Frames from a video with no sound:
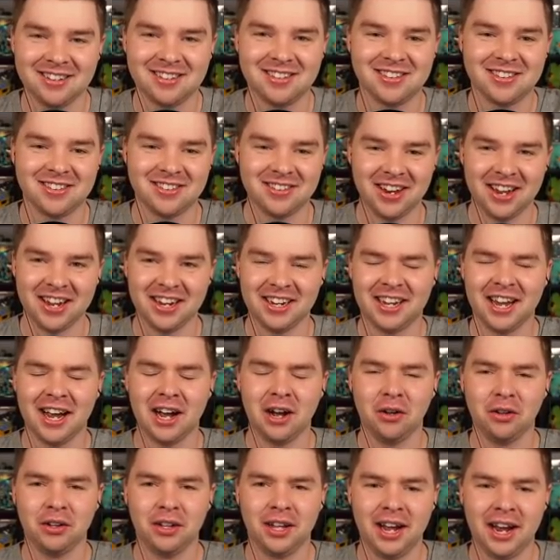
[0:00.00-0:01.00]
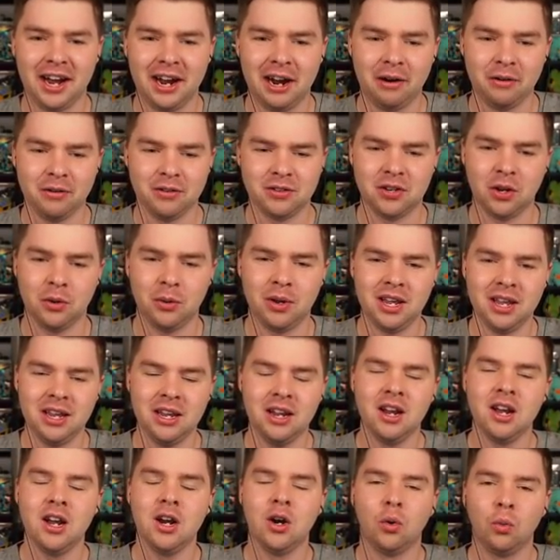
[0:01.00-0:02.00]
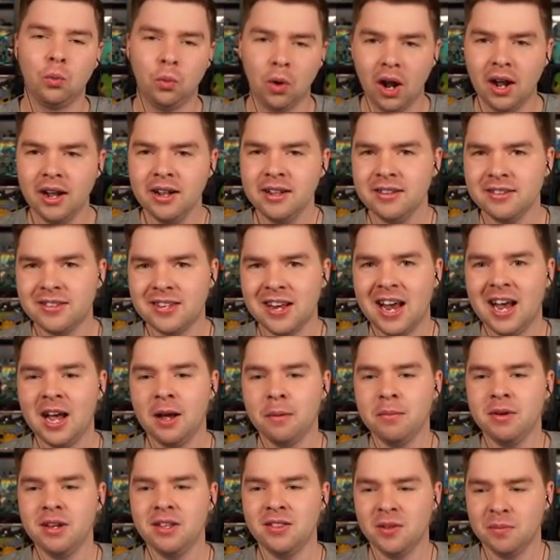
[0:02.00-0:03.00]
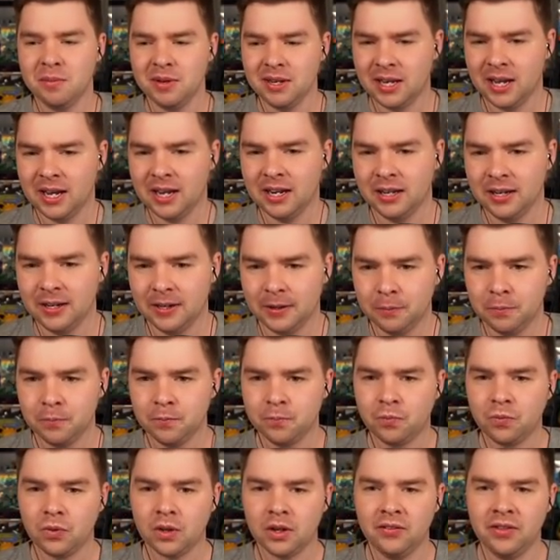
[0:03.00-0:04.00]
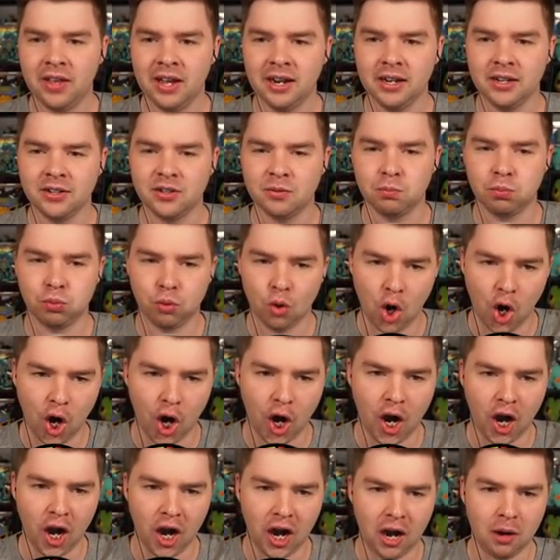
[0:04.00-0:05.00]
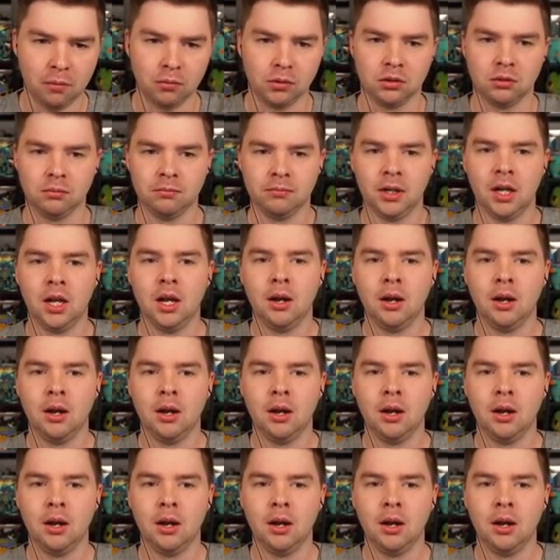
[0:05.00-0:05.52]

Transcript: stink out loud. So he runs at me in the beginning. Then it's wham,